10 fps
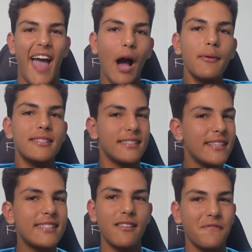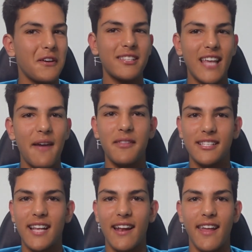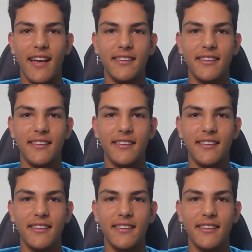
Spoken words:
How is this the first game on the Saturday?